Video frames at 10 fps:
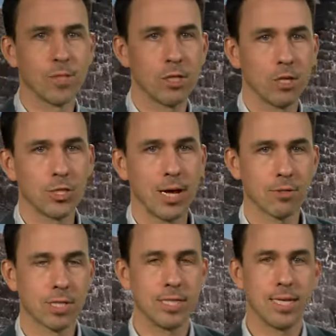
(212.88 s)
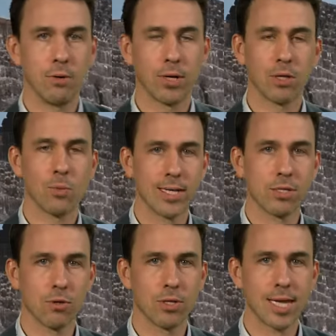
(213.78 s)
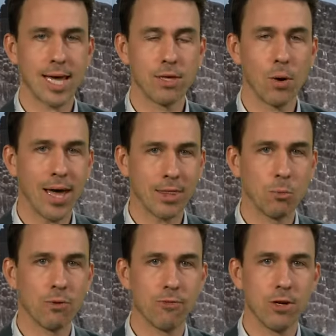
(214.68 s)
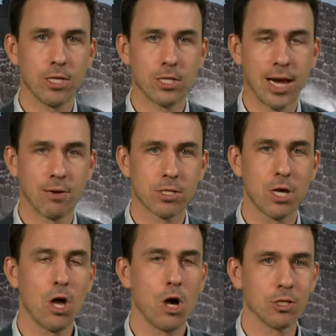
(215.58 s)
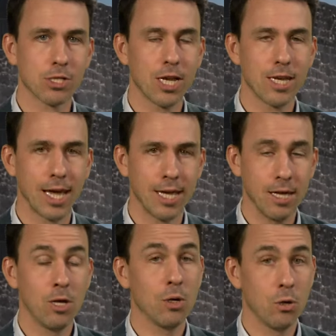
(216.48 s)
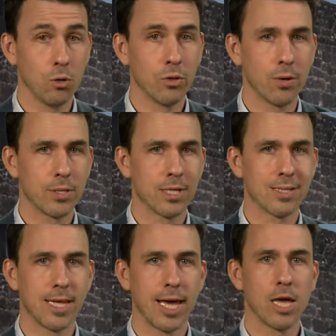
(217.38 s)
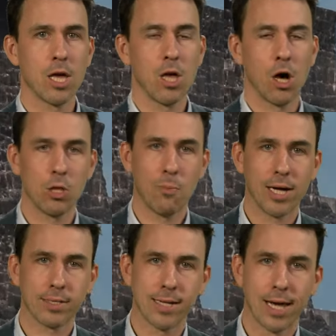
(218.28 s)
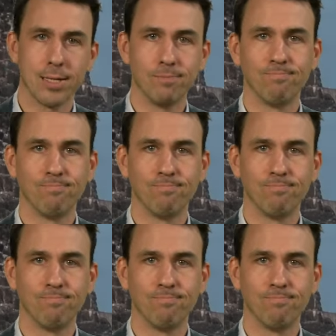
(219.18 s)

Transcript: Those showers continuing in the west through the day, though, and there'll be further showers on Sunday, although it does stay on the mild side.